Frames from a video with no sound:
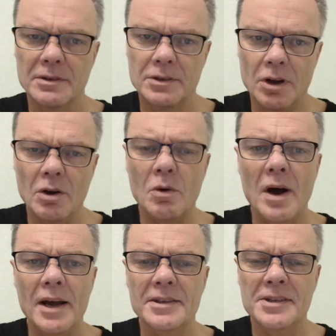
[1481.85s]
not
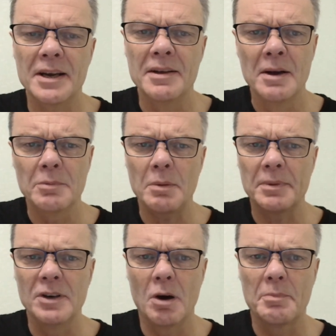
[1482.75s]
quite,
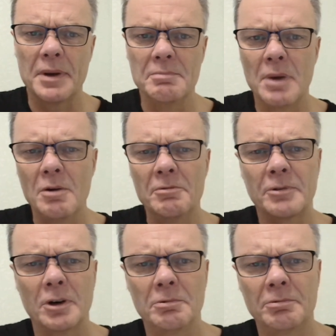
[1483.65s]
probably not been mown
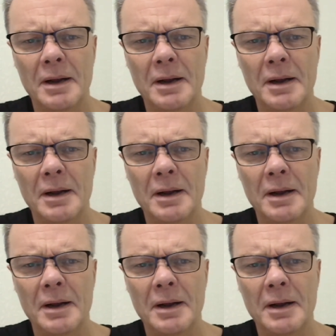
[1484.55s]
for